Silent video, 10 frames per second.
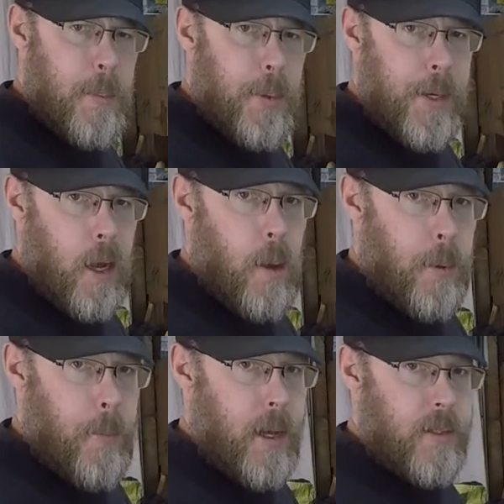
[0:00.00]
to be pretty
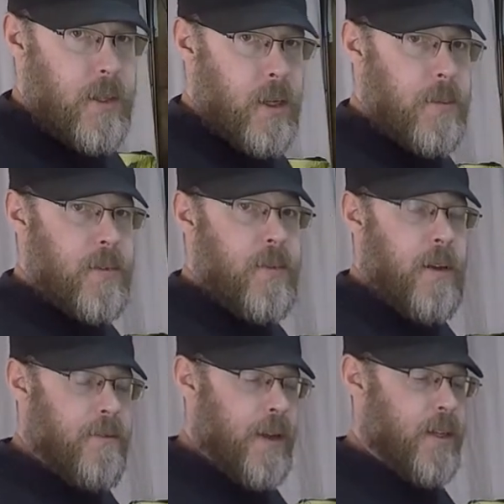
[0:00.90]
compromised in terms of,
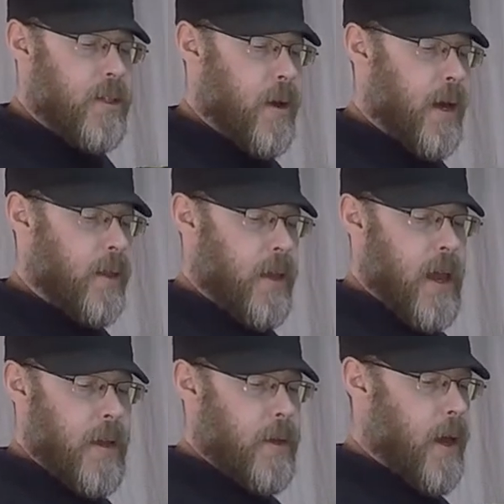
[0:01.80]
of finish strength
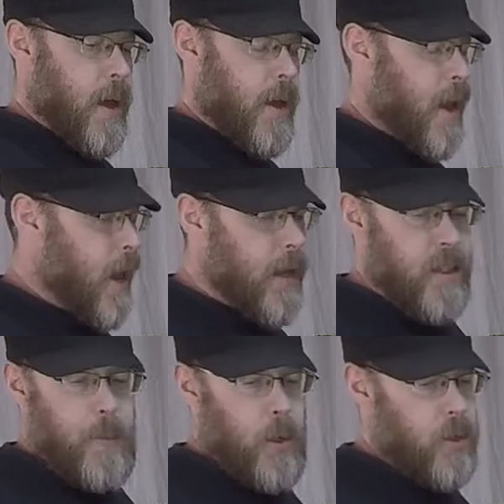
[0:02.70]
and uh, any
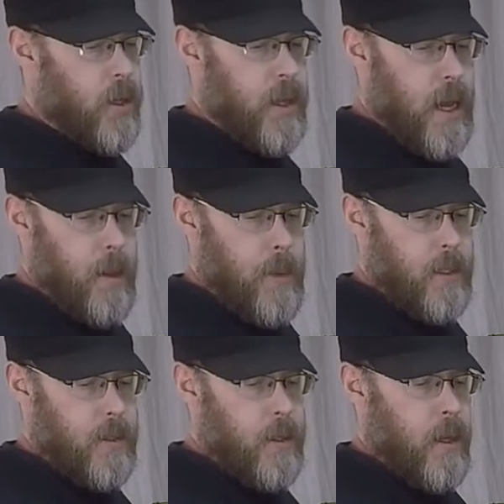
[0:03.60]
exposure to the
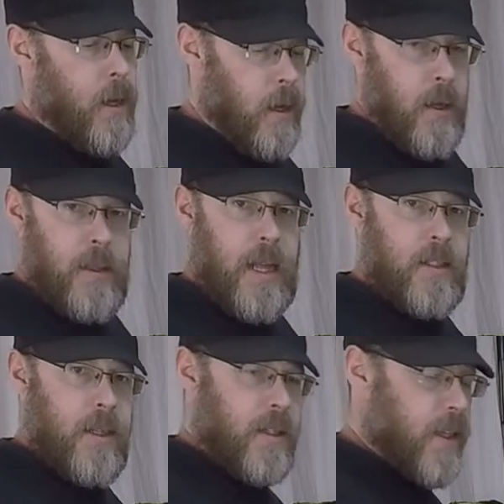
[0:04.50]
elements, that's
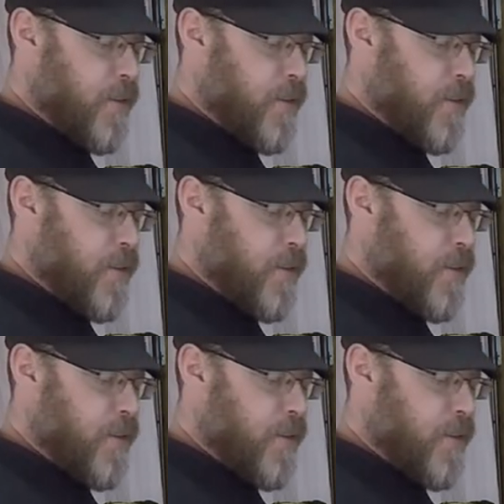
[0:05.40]
going to see